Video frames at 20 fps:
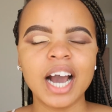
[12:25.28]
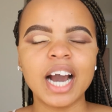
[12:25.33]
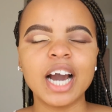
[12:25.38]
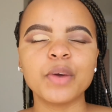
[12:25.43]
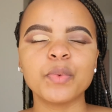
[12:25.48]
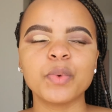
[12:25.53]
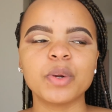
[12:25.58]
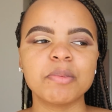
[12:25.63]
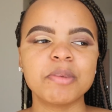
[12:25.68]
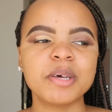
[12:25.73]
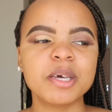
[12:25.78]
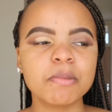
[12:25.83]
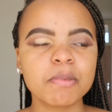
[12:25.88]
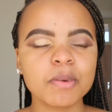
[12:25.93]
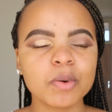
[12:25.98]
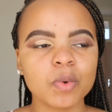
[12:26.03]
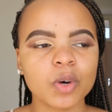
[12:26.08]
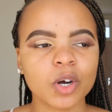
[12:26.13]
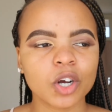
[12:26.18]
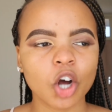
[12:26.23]
And when
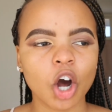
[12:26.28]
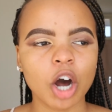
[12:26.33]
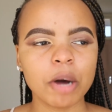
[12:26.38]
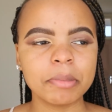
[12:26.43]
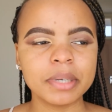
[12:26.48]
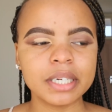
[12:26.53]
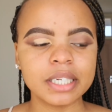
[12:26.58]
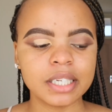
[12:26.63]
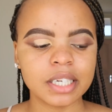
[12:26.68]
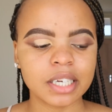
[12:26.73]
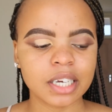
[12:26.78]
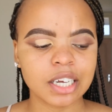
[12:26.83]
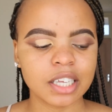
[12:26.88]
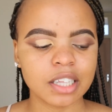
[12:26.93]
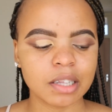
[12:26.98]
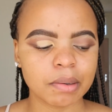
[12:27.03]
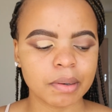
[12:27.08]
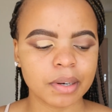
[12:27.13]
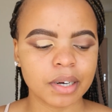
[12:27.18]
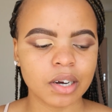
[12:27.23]
people were commenting and
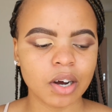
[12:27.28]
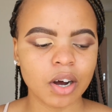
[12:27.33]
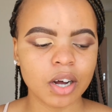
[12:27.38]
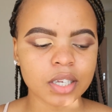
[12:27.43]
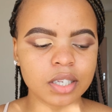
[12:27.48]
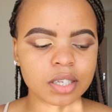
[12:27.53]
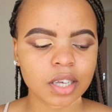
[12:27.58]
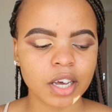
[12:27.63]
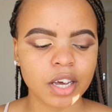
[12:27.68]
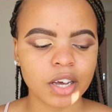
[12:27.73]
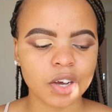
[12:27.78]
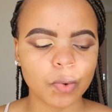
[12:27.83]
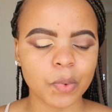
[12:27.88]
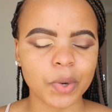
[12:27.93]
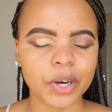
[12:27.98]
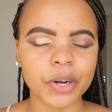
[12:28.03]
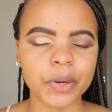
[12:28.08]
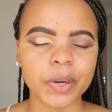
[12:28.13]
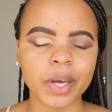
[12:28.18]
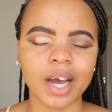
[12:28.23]
they were asking,
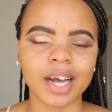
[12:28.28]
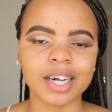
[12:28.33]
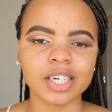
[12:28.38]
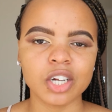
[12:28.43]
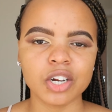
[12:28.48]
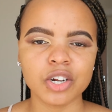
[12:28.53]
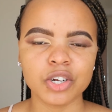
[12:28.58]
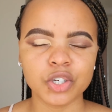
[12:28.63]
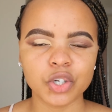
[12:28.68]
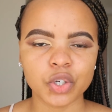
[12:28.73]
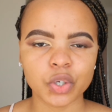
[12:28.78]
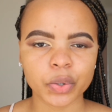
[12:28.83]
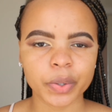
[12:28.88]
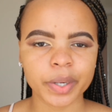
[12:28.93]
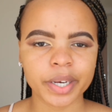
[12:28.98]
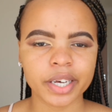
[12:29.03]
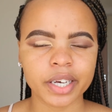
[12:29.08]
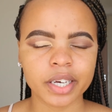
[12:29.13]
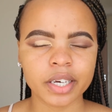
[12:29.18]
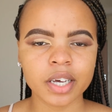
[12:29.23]
what are you actually
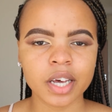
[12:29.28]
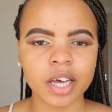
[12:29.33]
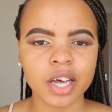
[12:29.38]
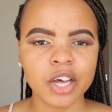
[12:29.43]
doing